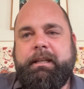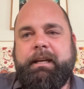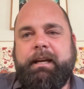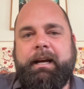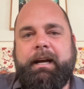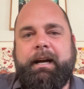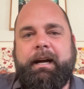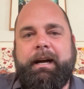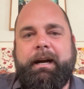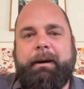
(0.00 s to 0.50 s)

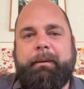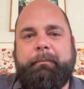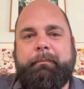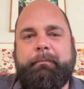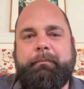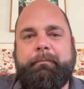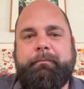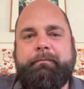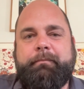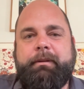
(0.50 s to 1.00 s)

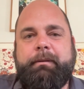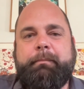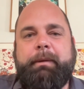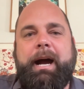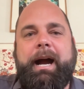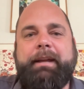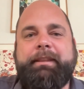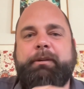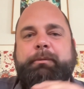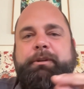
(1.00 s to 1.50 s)

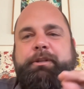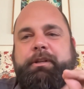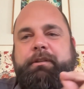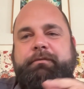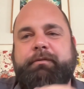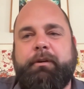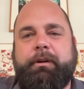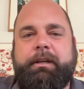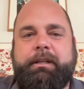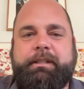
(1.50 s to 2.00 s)
I think we should
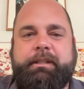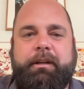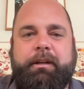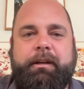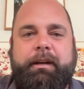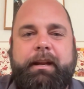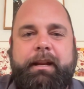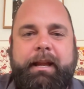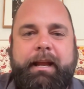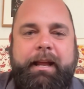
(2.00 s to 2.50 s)
focus
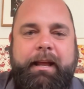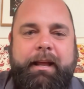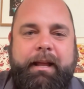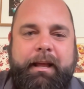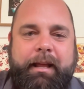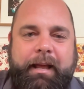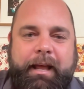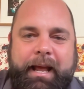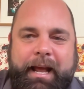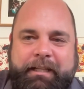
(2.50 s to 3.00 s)
on
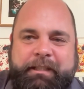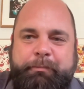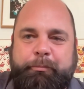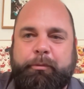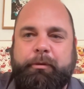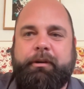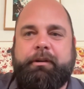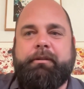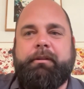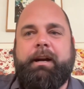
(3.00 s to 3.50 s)

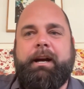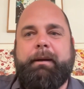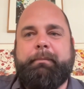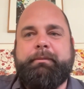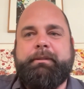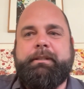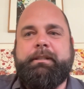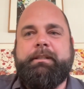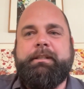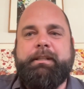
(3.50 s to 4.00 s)
export
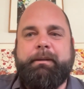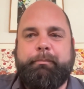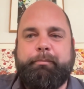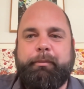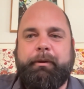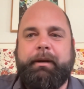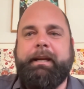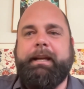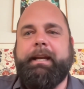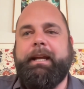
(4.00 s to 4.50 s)
crops to
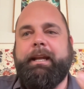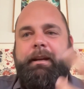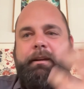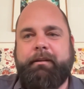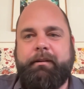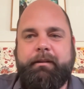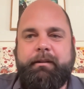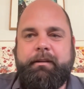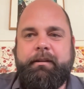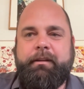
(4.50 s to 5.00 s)
bring
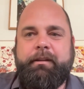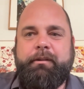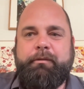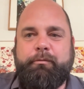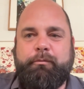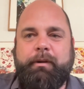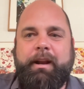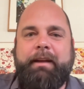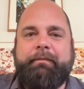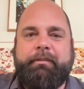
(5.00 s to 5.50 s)
in
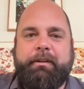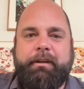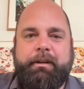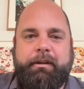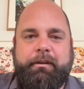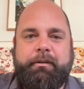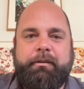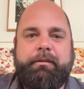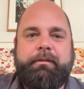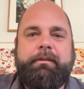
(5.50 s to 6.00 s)

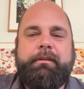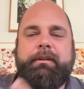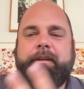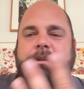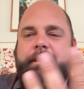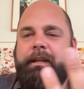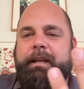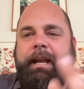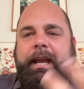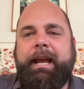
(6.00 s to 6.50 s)
revenue.
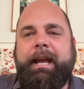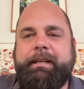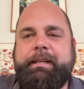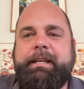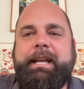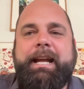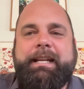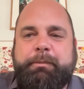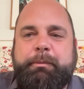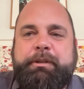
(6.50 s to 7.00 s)
And
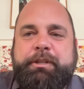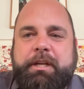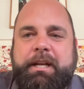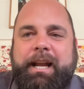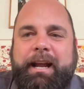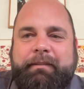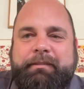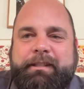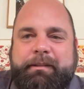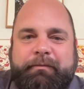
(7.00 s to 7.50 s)
yes, we should
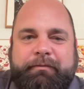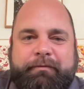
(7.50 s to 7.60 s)
have some